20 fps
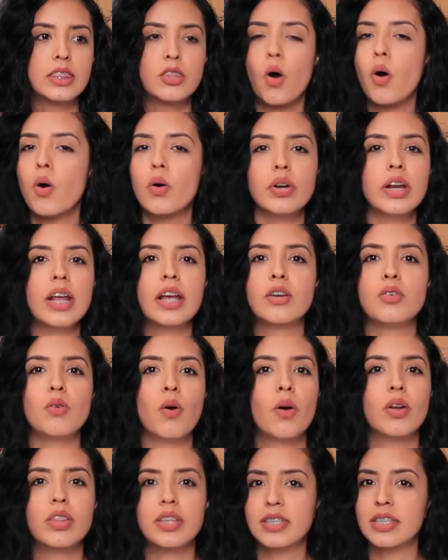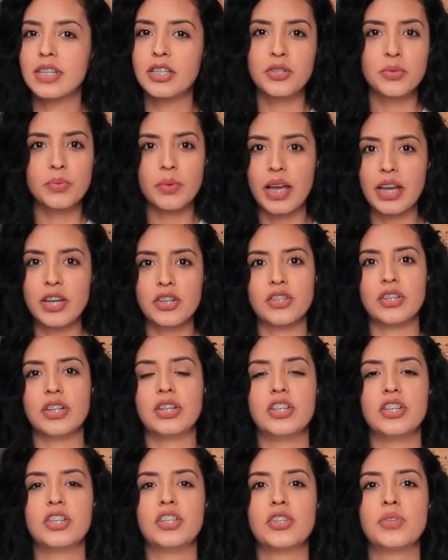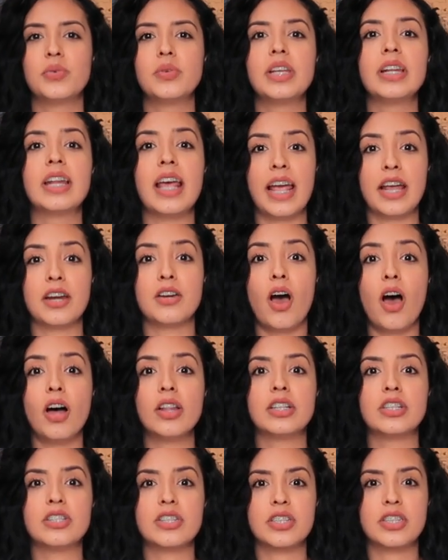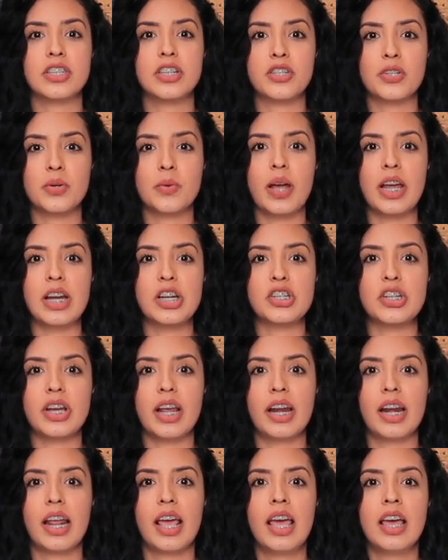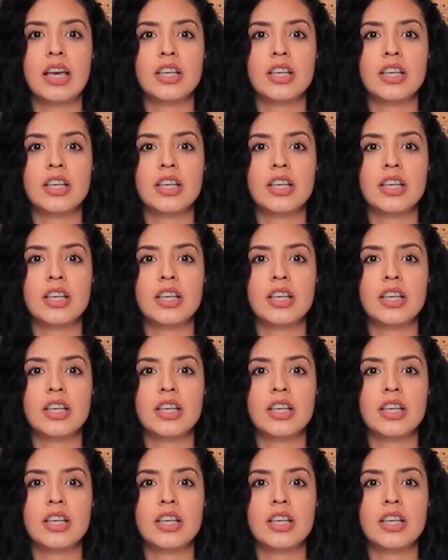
don't ignore the situation. You need to acknowledge the situation.